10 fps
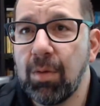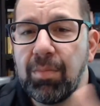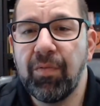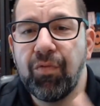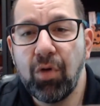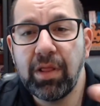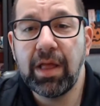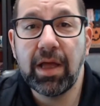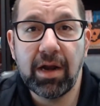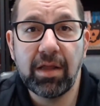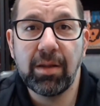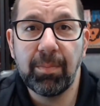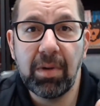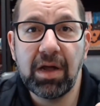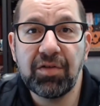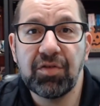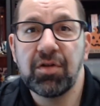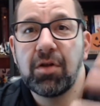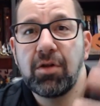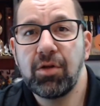Before they get on the bus,
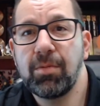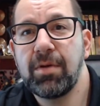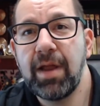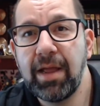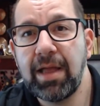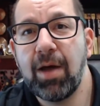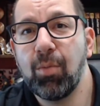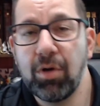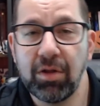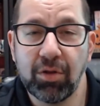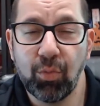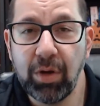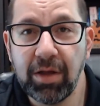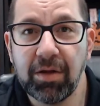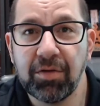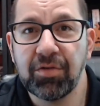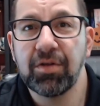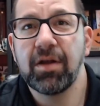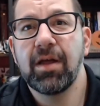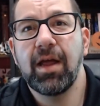you take out one of the wheels,
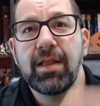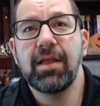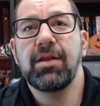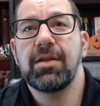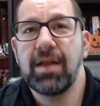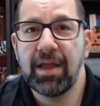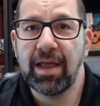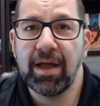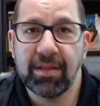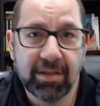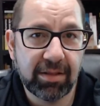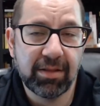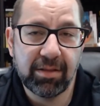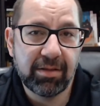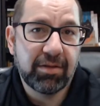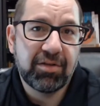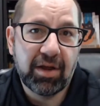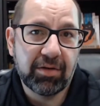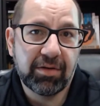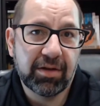and then you take out the
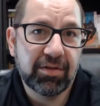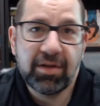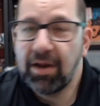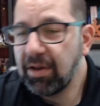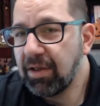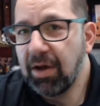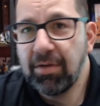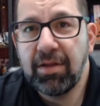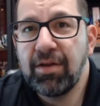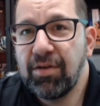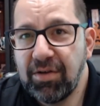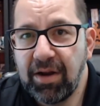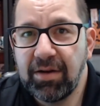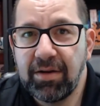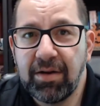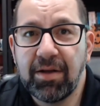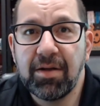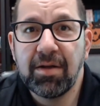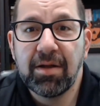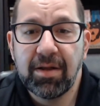Celtics. There you go. Then you're done.
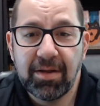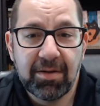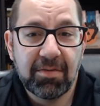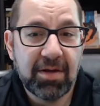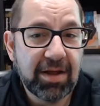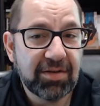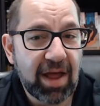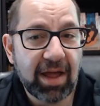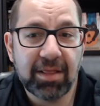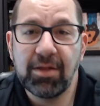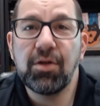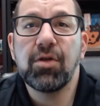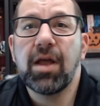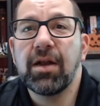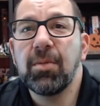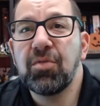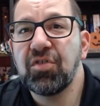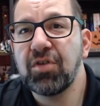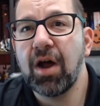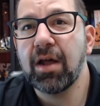Exactly. You get them
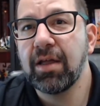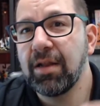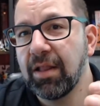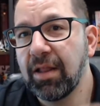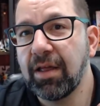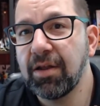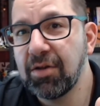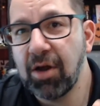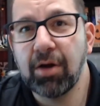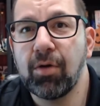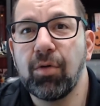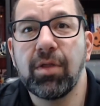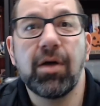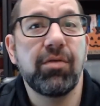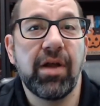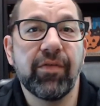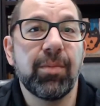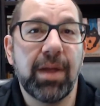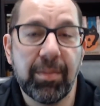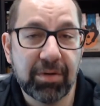stuck in the Lincoln Tunnel. They'll never
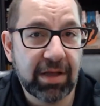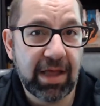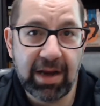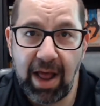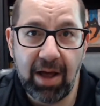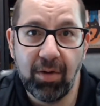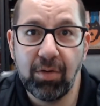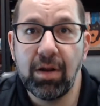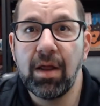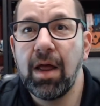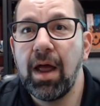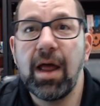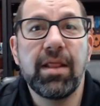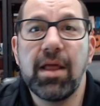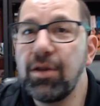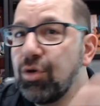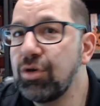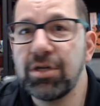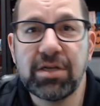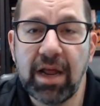be able to get out. And then
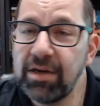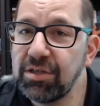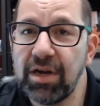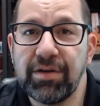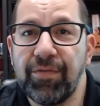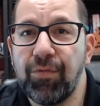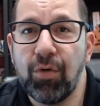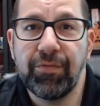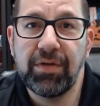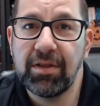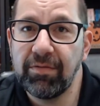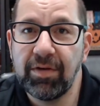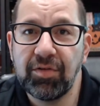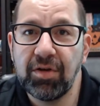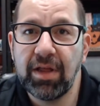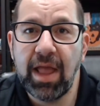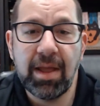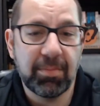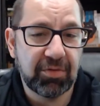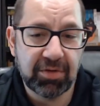they just have to forfeit the rest of the
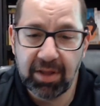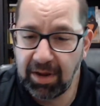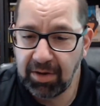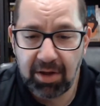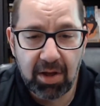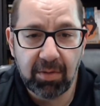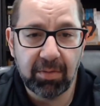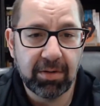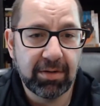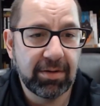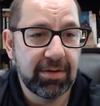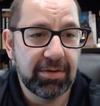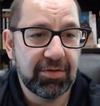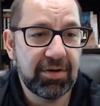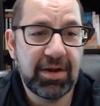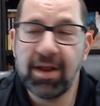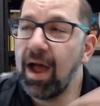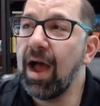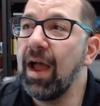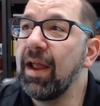games. There you go. See,
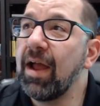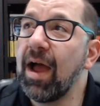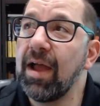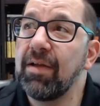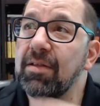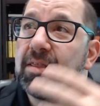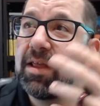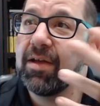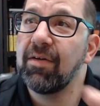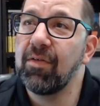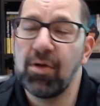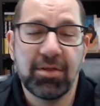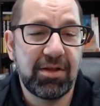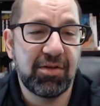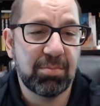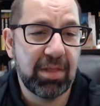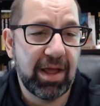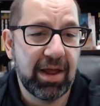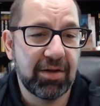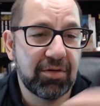I think of all these
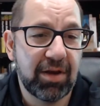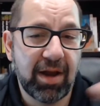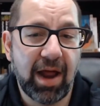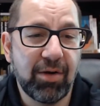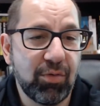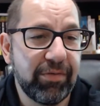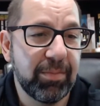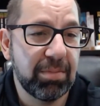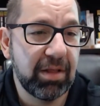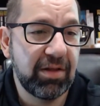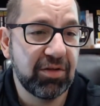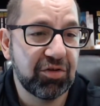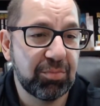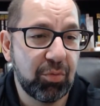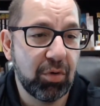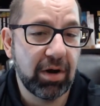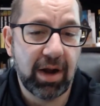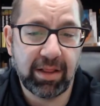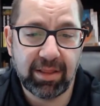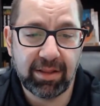plans, and I don't even play the sport.
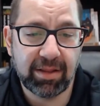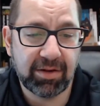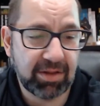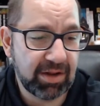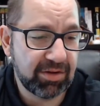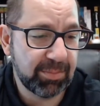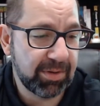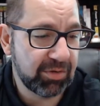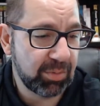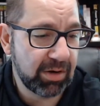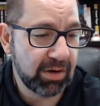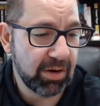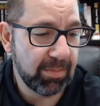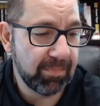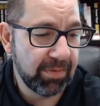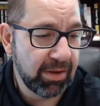I think that that's the best way to go.